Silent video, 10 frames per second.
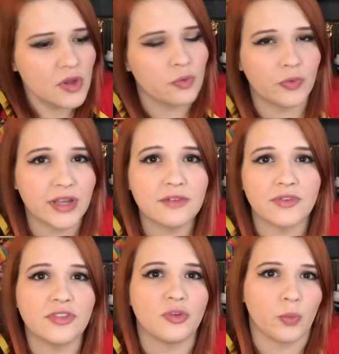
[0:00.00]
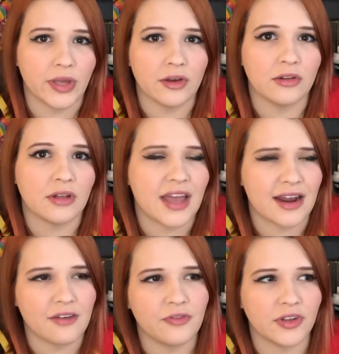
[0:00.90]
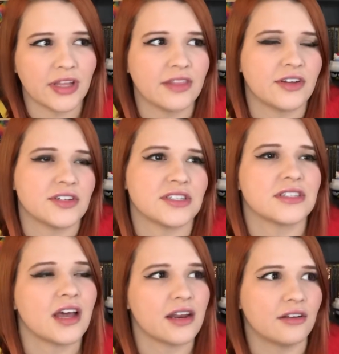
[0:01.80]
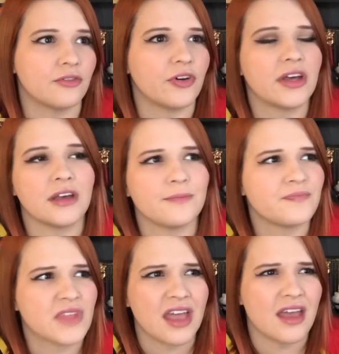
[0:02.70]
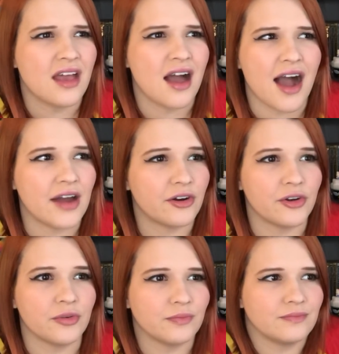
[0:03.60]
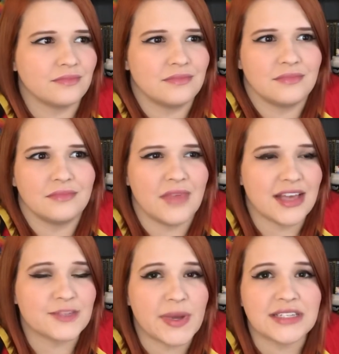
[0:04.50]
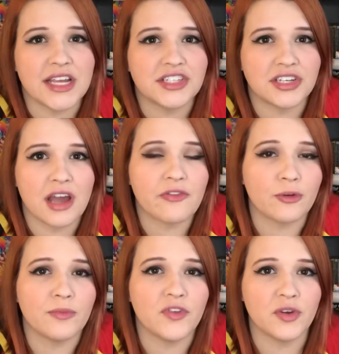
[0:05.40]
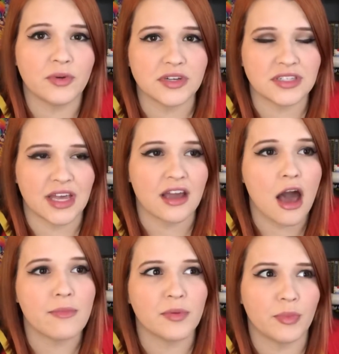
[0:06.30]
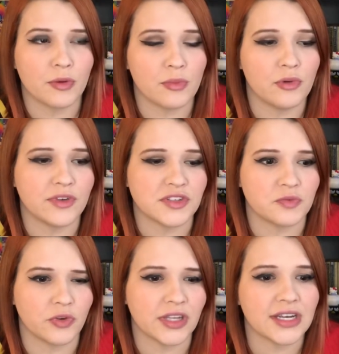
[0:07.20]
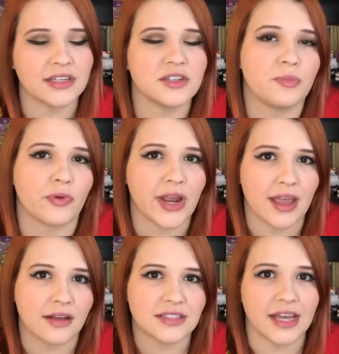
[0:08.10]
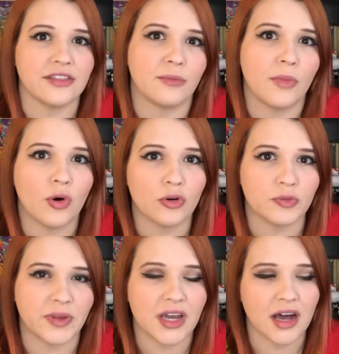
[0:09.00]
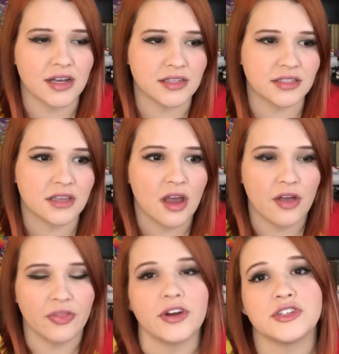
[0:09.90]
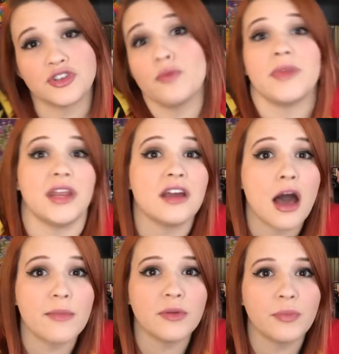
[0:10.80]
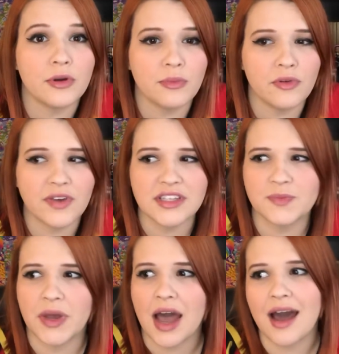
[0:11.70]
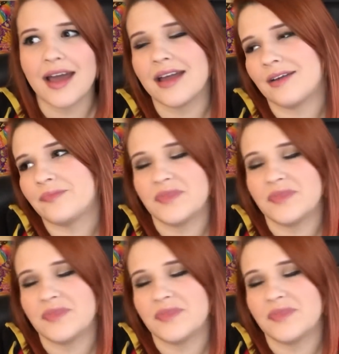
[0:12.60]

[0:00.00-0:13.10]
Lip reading: reinvent the wheel, and I feel like there's this kind of, I don't know, expectation now from viewers that comic book movies really need to break outside the mold because there are so many comic book movies. But I'm